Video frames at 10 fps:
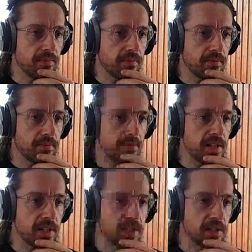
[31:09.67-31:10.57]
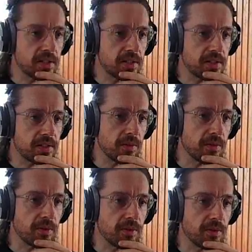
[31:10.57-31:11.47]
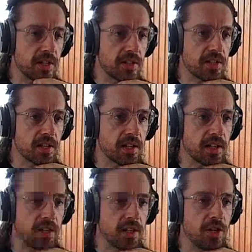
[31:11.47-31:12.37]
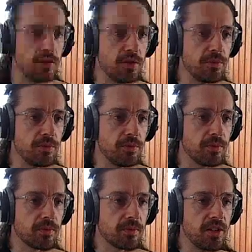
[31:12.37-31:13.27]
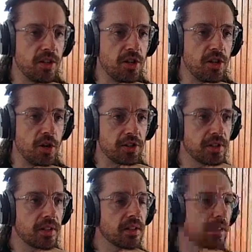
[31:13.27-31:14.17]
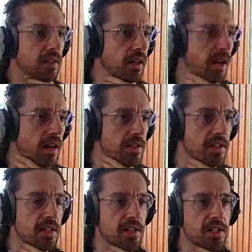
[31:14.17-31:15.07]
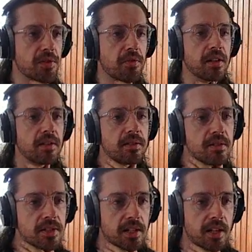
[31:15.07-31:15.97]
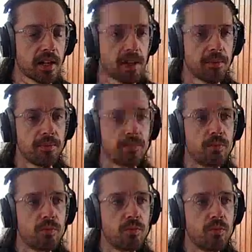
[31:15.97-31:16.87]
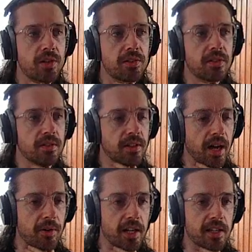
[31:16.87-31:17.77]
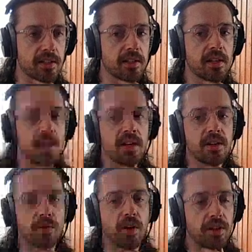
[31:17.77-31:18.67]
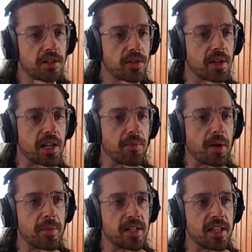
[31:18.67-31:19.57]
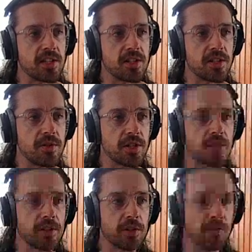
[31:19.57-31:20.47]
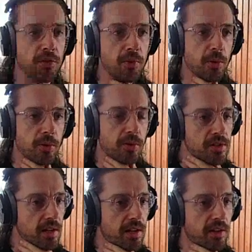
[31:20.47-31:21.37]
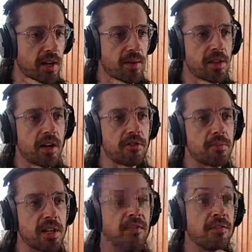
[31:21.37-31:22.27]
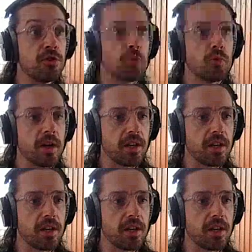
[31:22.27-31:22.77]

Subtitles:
CSS. So this is a newish CSS3 width calculator. So rather than doing anything by percentages, you just look at the viewport and say, okay, give me the 100% visual width.